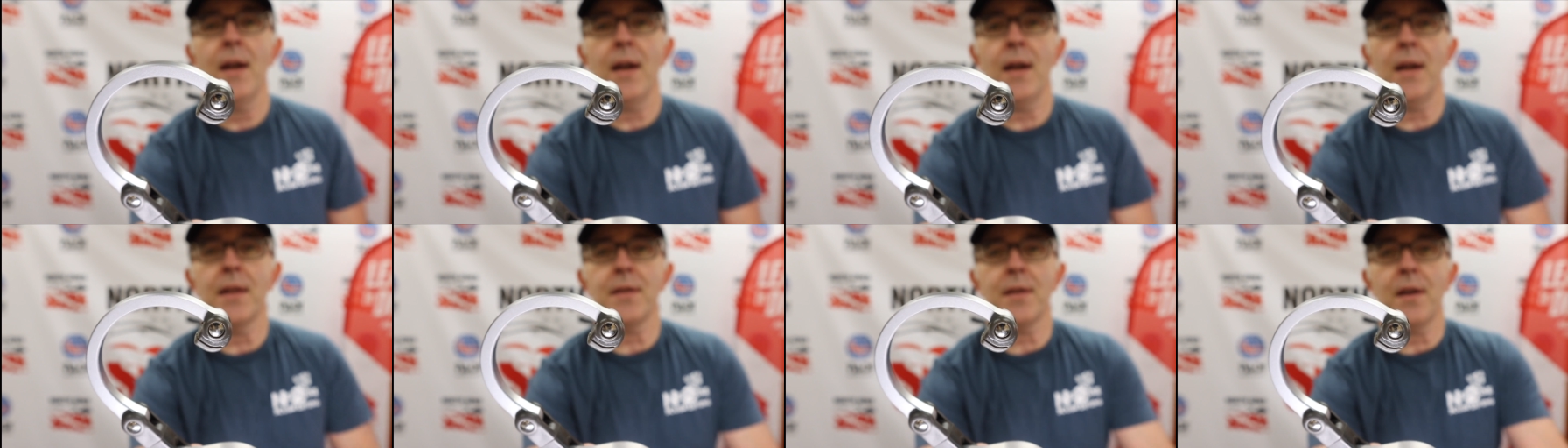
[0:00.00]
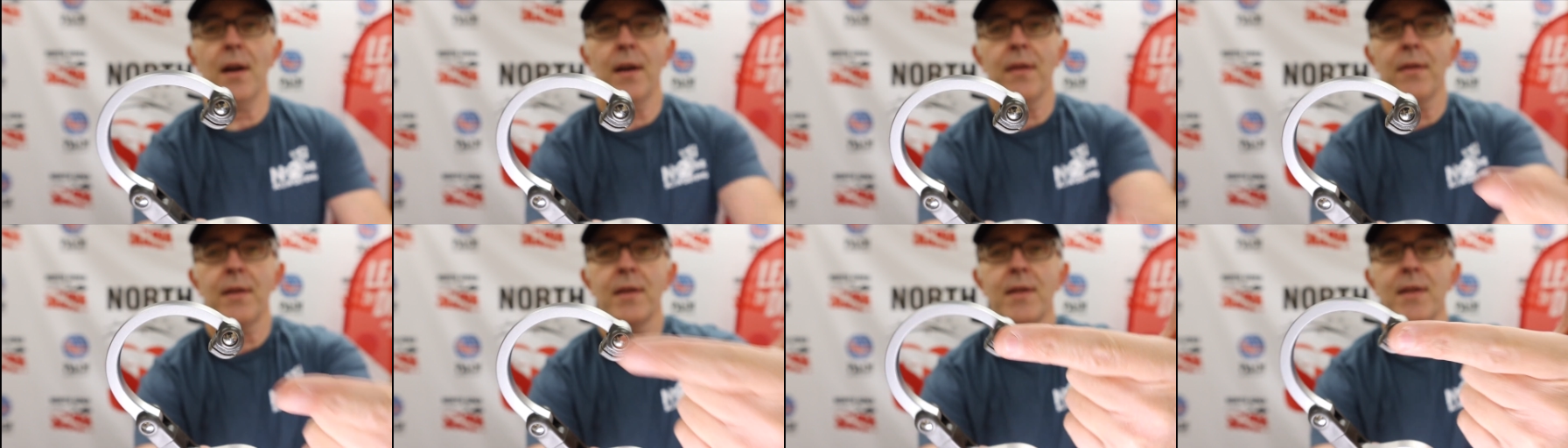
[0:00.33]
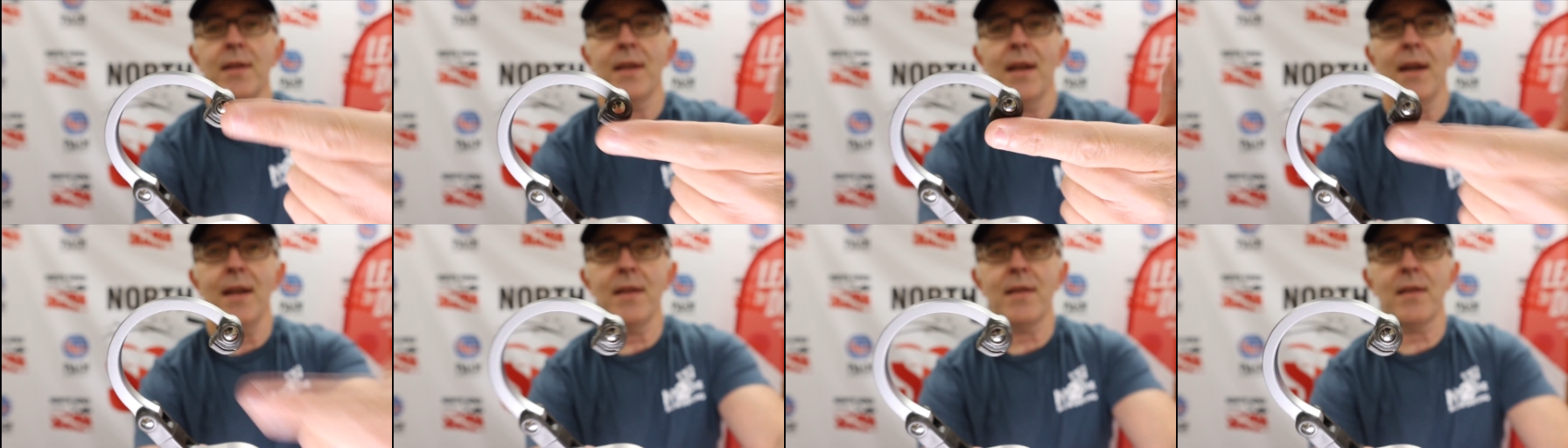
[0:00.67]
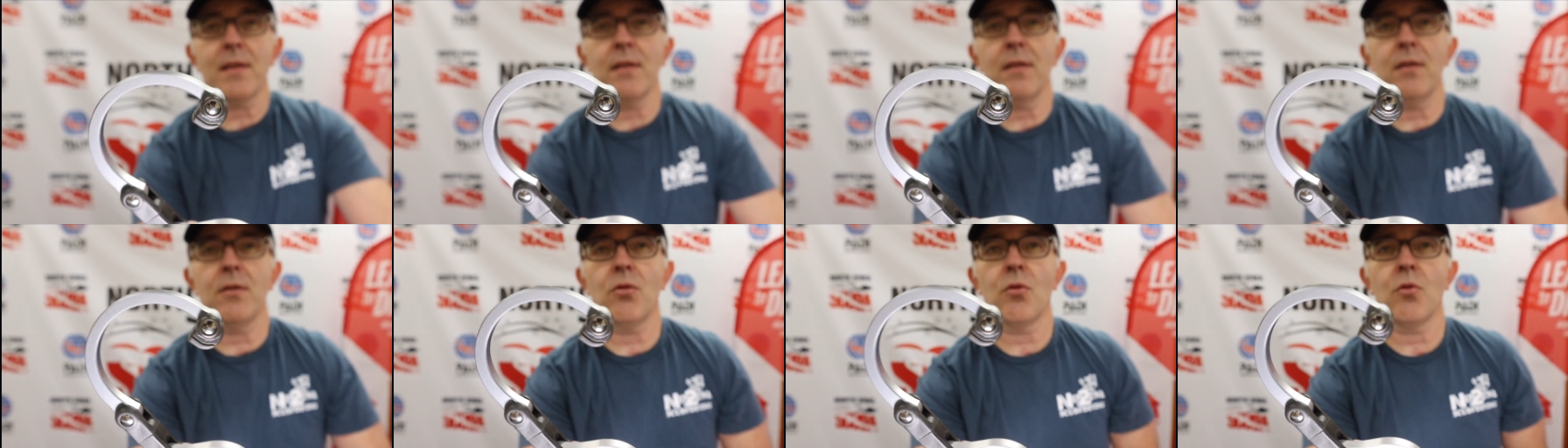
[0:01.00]
it's got this
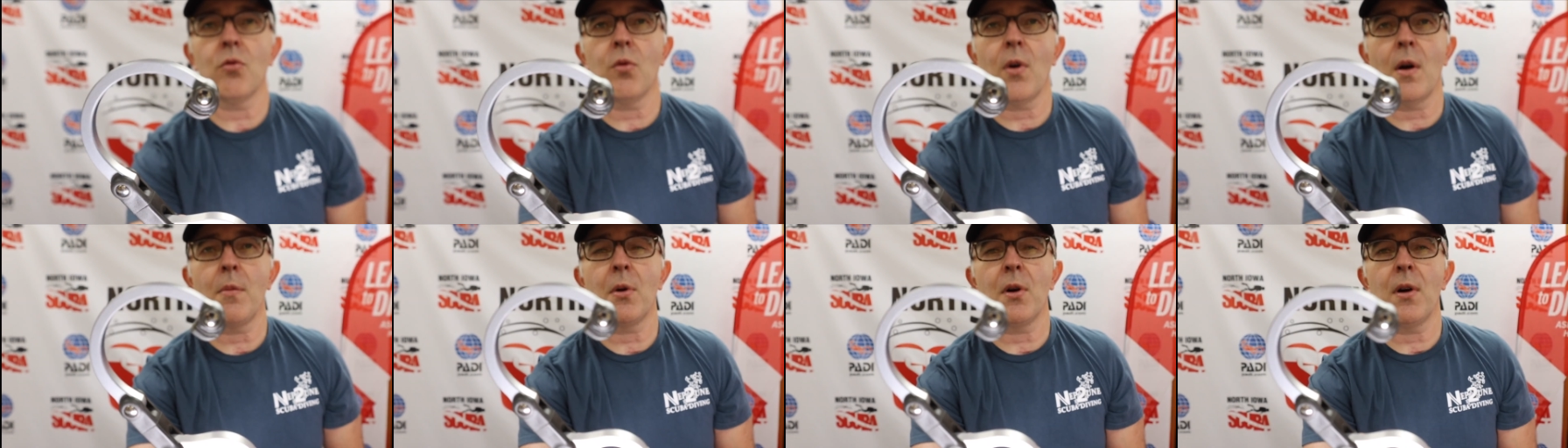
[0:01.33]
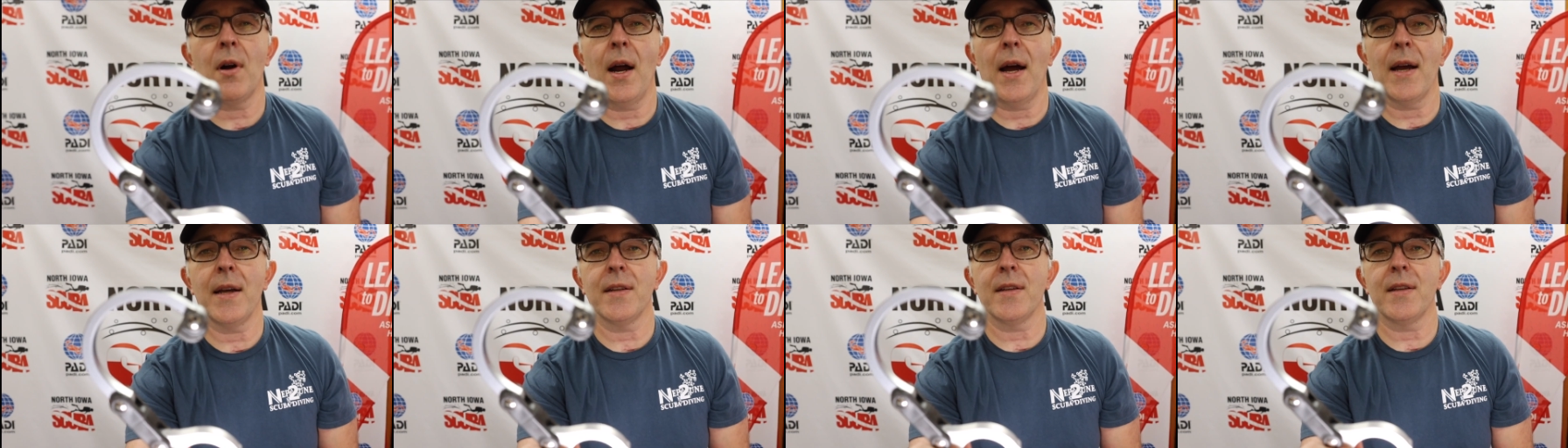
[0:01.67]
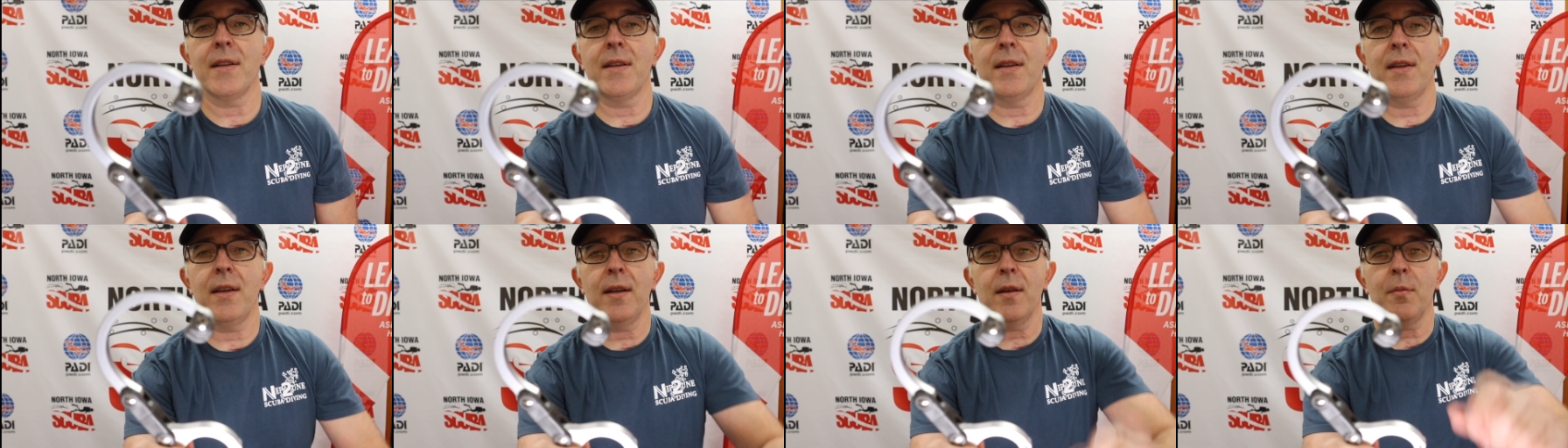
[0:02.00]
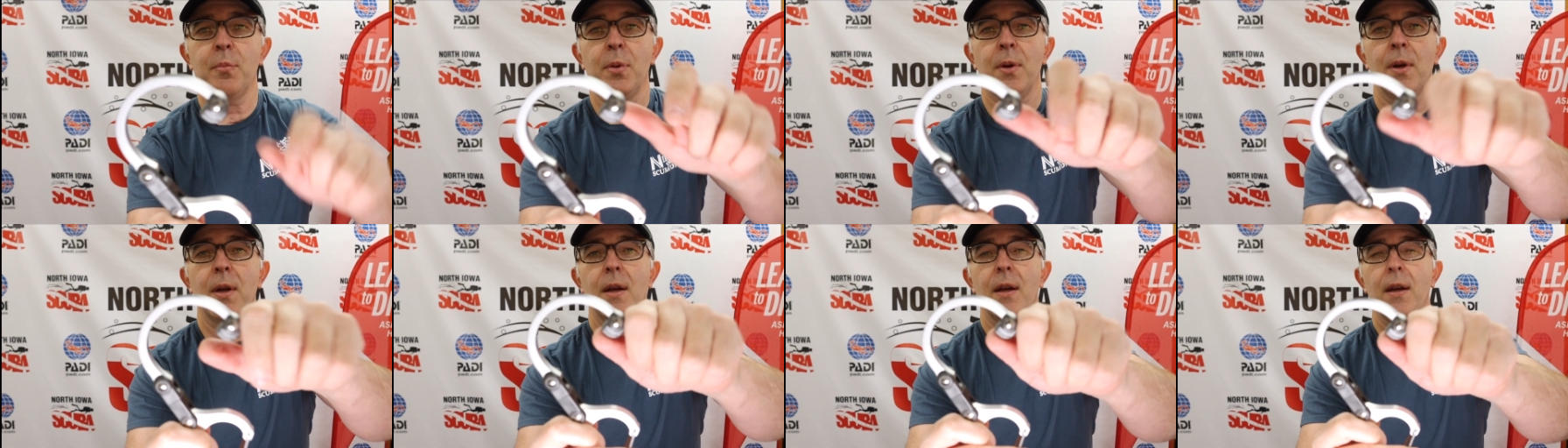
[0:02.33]
nice little rubberized
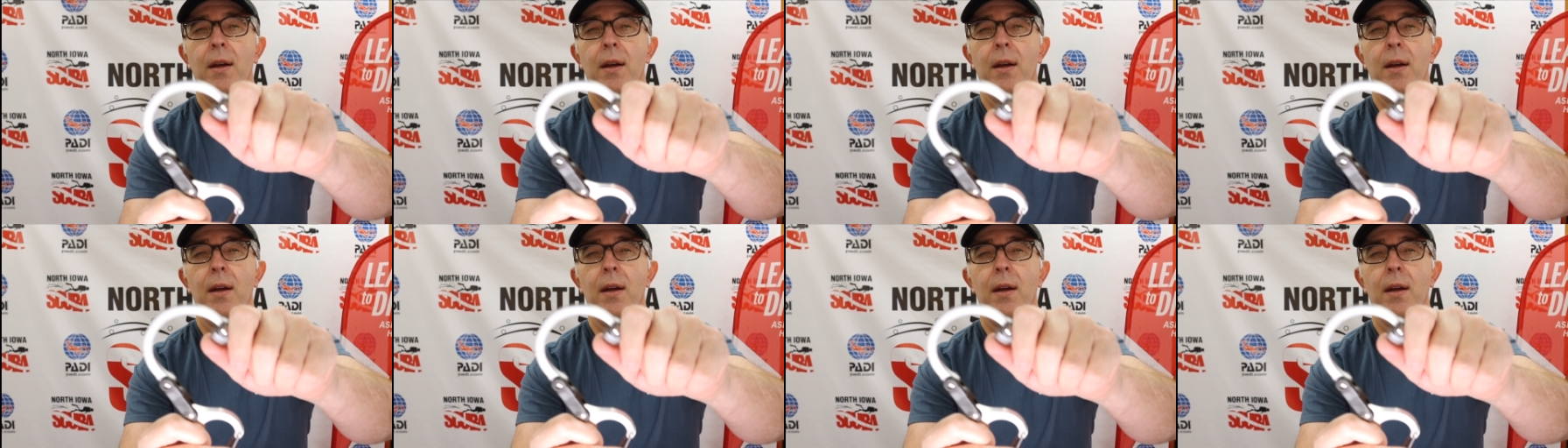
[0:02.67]
tip.